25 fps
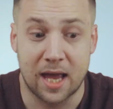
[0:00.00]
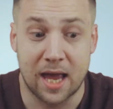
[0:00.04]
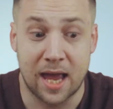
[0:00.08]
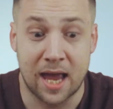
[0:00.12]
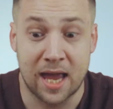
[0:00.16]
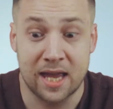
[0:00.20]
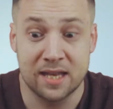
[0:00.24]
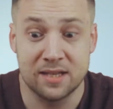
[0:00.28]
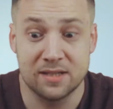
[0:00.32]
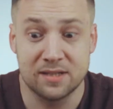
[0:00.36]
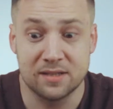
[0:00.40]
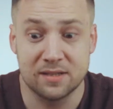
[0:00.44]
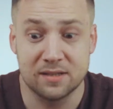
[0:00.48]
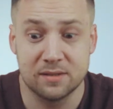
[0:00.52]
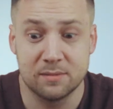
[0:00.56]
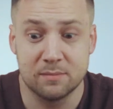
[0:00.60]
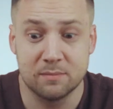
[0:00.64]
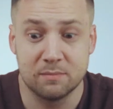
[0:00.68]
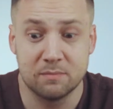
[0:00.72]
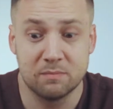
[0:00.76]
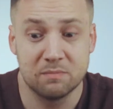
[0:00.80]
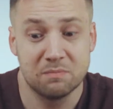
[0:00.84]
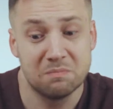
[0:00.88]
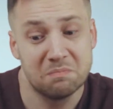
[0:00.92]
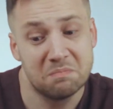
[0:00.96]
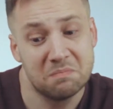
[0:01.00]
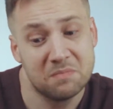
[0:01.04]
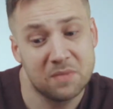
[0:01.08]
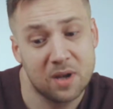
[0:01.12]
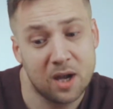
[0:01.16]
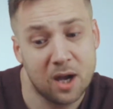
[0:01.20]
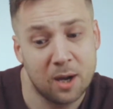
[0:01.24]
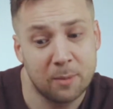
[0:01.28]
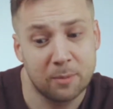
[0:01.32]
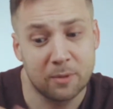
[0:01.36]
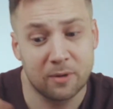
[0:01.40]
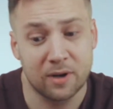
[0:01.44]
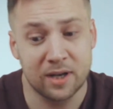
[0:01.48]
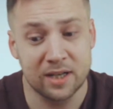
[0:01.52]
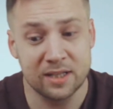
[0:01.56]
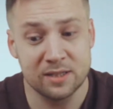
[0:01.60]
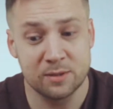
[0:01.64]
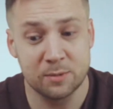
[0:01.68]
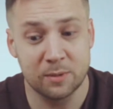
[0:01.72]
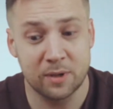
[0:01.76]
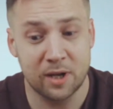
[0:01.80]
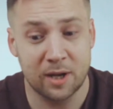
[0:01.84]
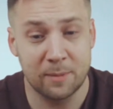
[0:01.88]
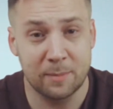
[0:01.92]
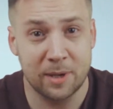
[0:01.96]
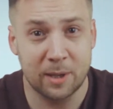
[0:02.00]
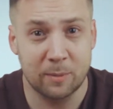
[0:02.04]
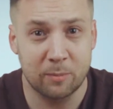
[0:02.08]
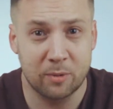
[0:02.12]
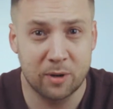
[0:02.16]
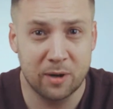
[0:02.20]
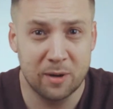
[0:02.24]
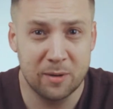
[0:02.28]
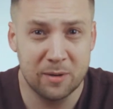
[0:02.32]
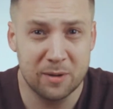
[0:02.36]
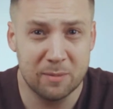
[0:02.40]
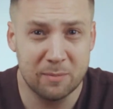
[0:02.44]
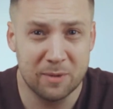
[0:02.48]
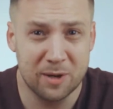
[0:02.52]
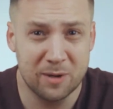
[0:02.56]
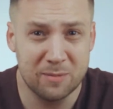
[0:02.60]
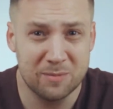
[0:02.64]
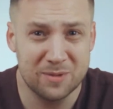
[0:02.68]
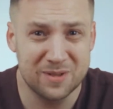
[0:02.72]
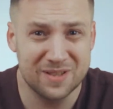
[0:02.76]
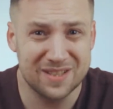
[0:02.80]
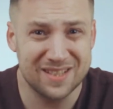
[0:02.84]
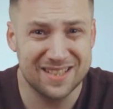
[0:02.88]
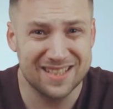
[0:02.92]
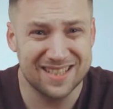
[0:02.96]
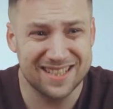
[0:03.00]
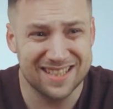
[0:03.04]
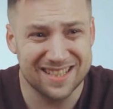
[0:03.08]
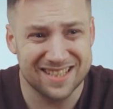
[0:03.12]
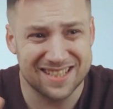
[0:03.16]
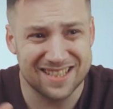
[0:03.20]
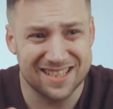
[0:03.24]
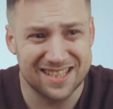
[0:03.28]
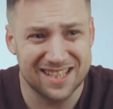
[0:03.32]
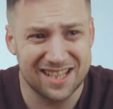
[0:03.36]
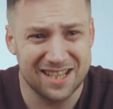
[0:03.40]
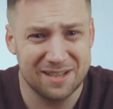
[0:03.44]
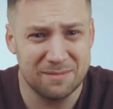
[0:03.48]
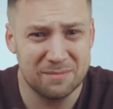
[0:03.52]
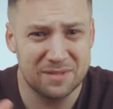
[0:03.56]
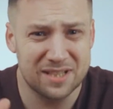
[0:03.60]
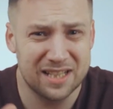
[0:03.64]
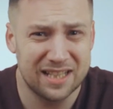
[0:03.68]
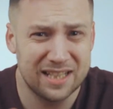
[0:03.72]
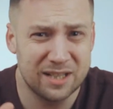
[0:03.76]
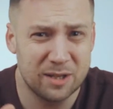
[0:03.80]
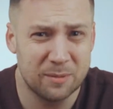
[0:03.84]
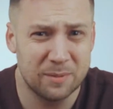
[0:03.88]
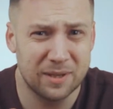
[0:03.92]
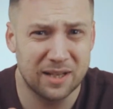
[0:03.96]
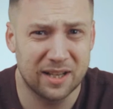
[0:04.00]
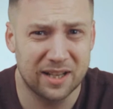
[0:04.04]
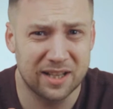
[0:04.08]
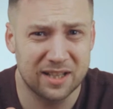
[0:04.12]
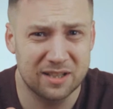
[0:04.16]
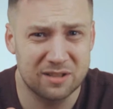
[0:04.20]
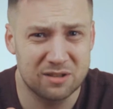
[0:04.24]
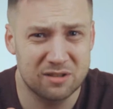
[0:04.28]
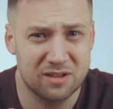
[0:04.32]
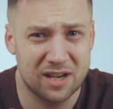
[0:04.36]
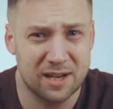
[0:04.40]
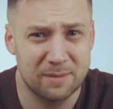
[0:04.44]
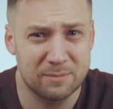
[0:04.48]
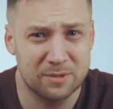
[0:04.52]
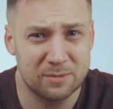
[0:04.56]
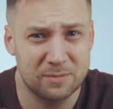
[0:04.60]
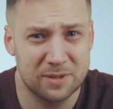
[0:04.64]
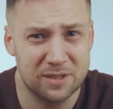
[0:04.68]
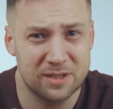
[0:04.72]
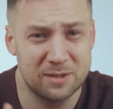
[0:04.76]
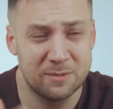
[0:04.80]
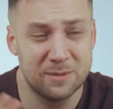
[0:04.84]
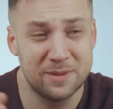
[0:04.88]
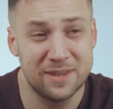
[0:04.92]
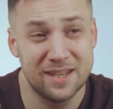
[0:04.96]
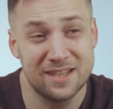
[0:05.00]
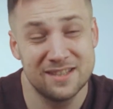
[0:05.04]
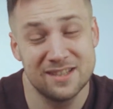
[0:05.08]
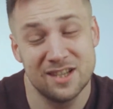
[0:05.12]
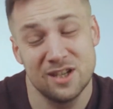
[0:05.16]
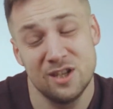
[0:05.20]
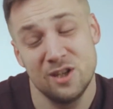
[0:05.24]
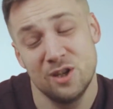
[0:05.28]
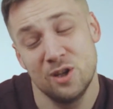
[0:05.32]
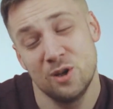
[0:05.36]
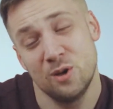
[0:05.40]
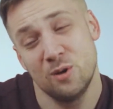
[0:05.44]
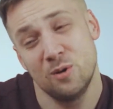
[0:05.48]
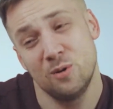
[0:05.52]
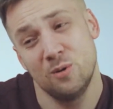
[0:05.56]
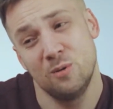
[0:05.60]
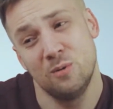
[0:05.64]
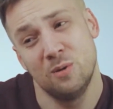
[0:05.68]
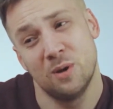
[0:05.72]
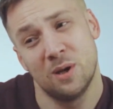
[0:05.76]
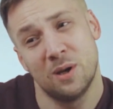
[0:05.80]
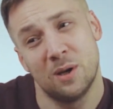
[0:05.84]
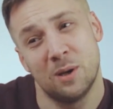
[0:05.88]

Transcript: And upgrading to an iMac Pro at the moment, it seems a little bit like a trap, especially when there's a new